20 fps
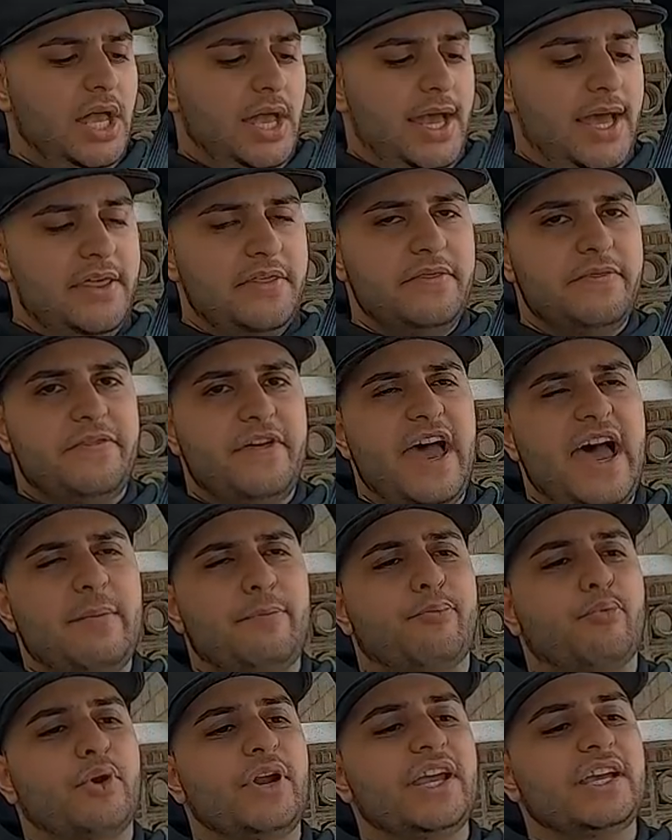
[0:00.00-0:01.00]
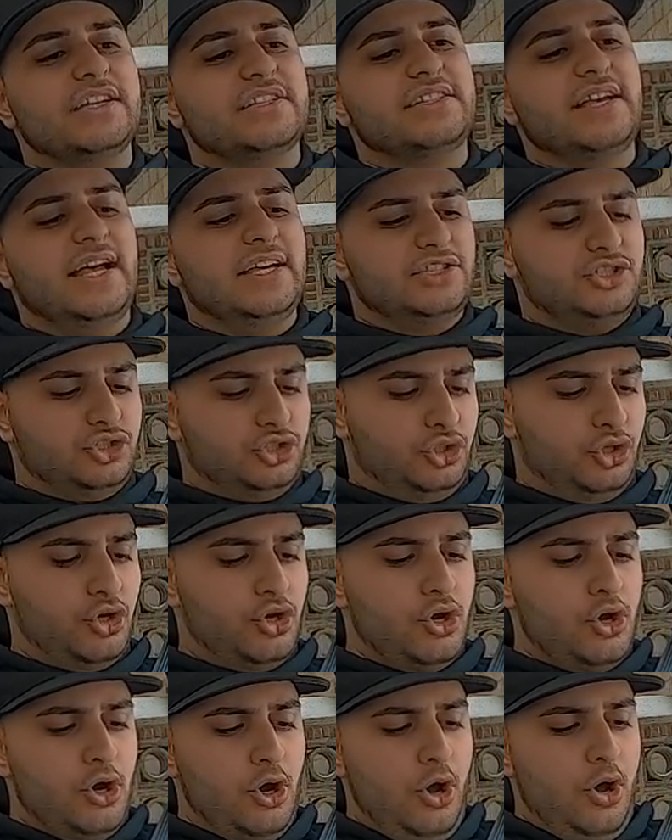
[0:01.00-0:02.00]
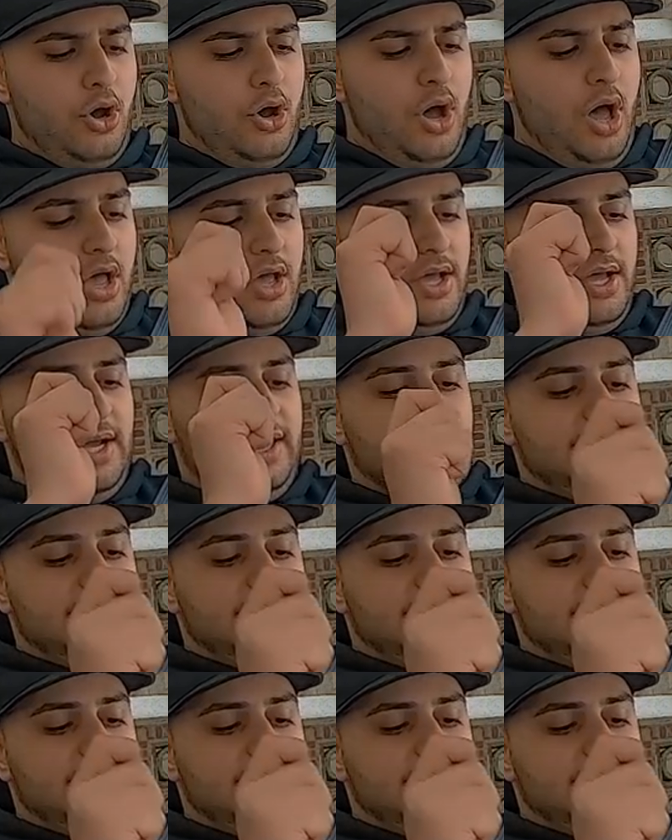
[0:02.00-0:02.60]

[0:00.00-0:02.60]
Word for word: And that brings us to